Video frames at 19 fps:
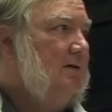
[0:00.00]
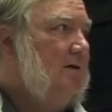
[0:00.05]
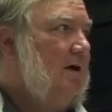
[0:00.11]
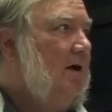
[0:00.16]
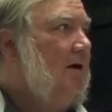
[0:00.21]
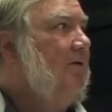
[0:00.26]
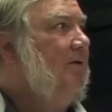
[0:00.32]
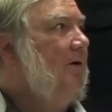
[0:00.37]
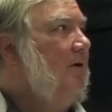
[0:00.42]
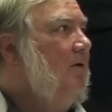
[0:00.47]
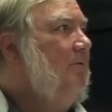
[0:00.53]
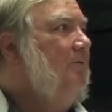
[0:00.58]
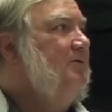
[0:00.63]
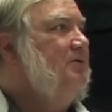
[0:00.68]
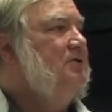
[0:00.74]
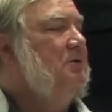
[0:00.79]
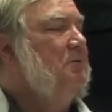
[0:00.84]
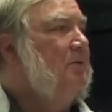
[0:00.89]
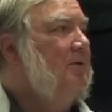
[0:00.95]
Although
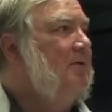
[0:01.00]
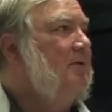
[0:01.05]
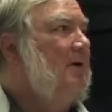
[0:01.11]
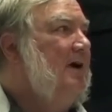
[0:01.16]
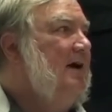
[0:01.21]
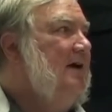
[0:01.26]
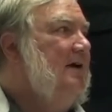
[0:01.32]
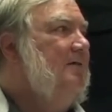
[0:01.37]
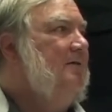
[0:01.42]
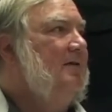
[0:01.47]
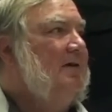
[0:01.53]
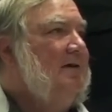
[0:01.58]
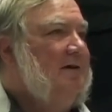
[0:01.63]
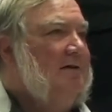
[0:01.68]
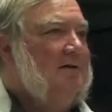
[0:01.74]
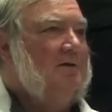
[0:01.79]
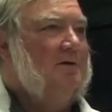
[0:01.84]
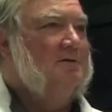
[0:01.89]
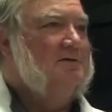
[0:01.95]
Super Thrive,
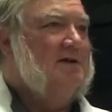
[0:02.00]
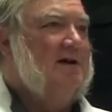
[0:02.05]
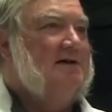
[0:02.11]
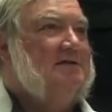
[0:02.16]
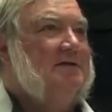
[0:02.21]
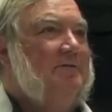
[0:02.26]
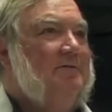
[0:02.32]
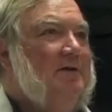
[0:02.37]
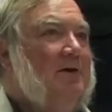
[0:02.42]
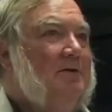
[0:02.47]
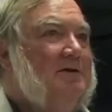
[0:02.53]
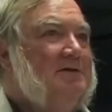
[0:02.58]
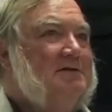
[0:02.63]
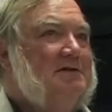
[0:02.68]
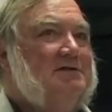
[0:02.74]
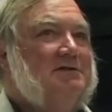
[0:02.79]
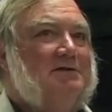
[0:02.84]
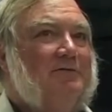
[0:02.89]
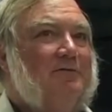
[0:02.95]
those guys have known it
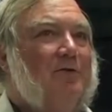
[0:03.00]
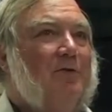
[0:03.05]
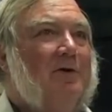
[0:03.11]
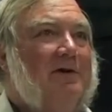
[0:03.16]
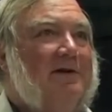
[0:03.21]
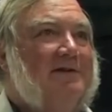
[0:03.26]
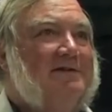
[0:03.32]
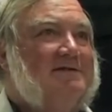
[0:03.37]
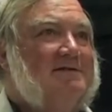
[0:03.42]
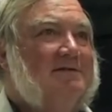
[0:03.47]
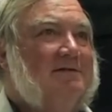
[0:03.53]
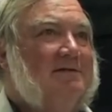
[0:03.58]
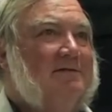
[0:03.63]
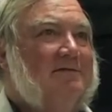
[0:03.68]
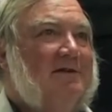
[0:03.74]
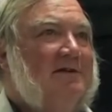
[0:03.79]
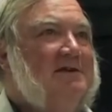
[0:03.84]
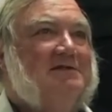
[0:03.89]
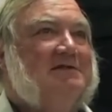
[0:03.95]
since the 40s.
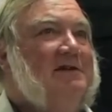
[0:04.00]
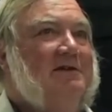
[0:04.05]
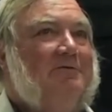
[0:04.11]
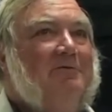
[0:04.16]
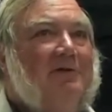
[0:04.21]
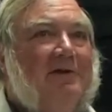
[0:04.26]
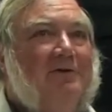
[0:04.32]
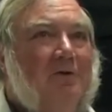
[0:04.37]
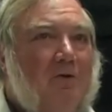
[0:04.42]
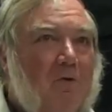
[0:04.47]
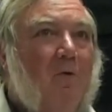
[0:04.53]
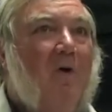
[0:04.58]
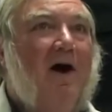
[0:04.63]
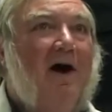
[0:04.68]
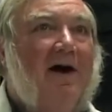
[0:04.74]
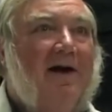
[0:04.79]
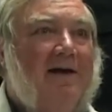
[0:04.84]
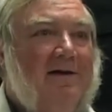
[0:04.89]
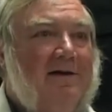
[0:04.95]
They just didn't really know
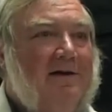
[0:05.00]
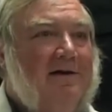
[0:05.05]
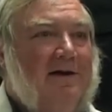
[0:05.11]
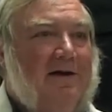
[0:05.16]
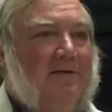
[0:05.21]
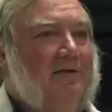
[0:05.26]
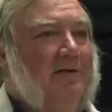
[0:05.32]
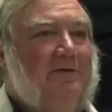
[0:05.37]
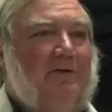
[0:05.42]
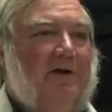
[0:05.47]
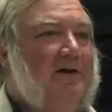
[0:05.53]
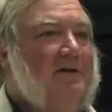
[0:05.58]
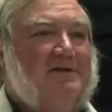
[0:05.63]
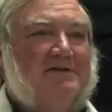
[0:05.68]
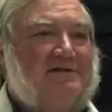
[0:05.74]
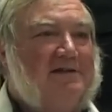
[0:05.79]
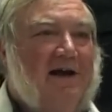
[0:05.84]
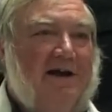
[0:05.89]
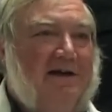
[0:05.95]
why. And none of the
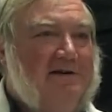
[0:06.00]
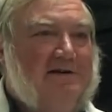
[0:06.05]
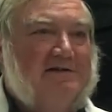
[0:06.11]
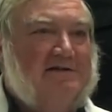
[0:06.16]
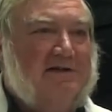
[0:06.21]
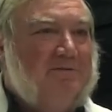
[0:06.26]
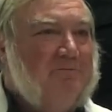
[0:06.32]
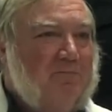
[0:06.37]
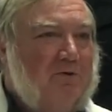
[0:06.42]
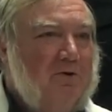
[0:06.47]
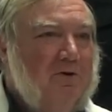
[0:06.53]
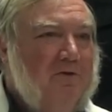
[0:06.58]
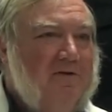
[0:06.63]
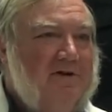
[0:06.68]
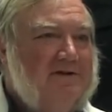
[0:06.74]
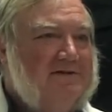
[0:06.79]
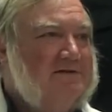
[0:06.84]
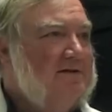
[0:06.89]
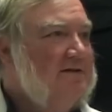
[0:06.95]
scientists could prove
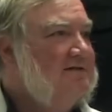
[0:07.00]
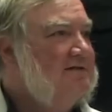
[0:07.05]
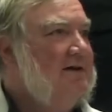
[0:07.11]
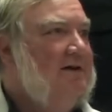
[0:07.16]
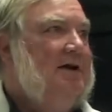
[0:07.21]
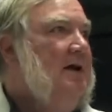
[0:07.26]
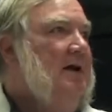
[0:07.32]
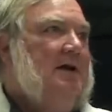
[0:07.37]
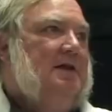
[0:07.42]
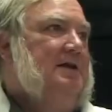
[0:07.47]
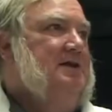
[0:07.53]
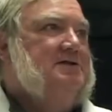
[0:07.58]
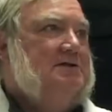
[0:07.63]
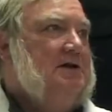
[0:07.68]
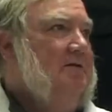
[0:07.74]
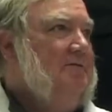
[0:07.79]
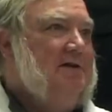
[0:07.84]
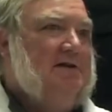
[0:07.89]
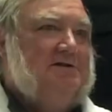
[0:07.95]
it, so they said, this
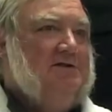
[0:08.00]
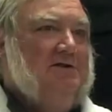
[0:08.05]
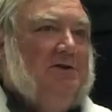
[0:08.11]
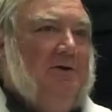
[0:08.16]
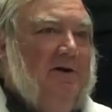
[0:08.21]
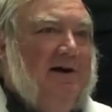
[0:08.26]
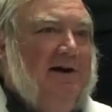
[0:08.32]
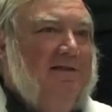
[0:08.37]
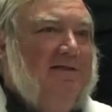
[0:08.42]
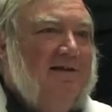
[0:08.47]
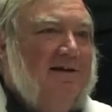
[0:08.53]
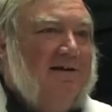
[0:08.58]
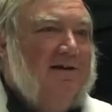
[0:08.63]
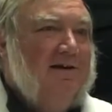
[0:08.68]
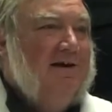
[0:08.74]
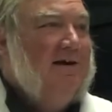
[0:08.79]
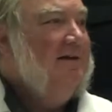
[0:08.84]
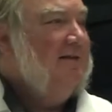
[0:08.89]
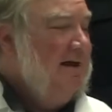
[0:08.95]
stuff doesn't do anything.
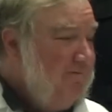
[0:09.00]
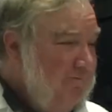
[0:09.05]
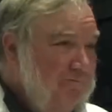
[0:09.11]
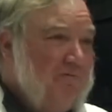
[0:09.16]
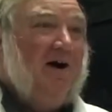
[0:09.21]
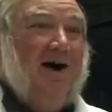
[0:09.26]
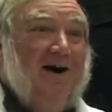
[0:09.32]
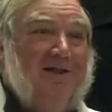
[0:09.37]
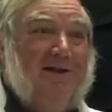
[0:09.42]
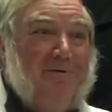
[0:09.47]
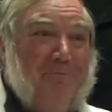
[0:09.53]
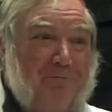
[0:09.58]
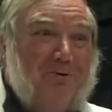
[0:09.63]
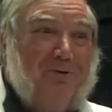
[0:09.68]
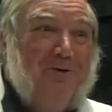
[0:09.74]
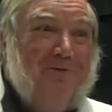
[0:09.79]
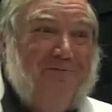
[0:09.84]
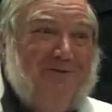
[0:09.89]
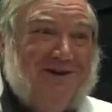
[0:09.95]
They finally
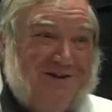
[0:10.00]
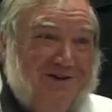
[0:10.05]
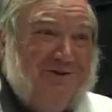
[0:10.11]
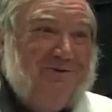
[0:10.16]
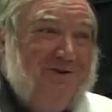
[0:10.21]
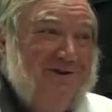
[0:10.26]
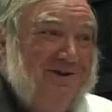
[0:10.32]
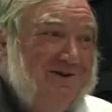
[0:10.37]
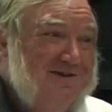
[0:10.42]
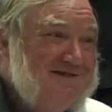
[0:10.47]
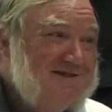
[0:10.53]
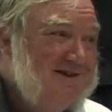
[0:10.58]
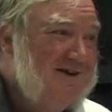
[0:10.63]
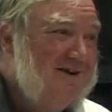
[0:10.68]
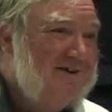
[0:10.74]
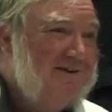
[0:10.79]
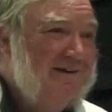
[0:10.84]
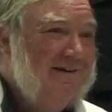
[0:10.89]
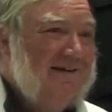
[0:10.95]
proved it 2 years
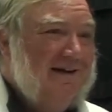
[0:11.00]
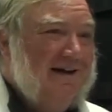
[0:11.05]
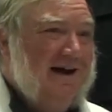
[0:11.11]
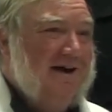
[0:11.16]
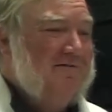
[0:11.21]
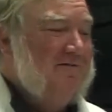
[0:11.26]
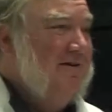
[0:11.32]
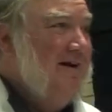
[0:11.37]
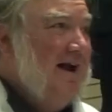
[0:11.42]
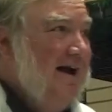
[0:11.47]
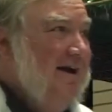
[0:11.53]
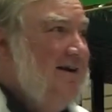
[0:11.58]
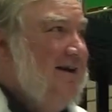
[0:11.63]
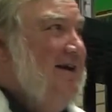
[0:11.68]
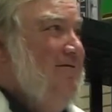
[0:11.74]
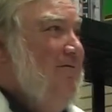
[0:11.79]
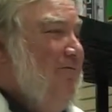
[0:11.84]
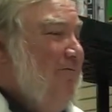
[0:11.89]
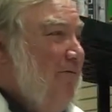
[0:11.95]
ago, after
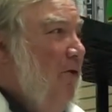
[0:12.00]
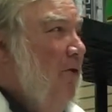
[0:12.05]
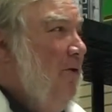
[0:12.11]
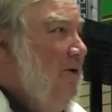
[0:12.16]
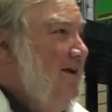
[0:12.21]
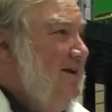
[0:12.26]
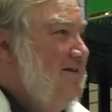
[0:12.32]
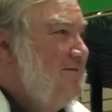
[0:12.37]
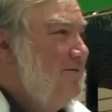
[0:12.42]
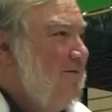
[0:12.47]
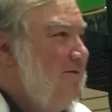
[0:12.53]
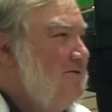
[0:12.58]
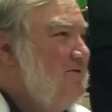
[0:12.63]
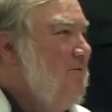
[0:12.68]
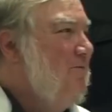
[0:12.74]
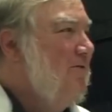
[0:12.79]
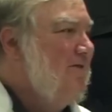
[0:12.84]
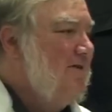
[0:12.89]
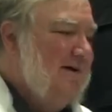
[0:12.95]
1940s for
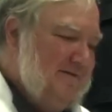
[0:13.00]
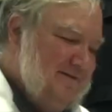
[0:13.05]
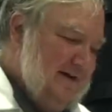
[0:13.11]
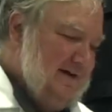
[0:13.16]
Super Thrive.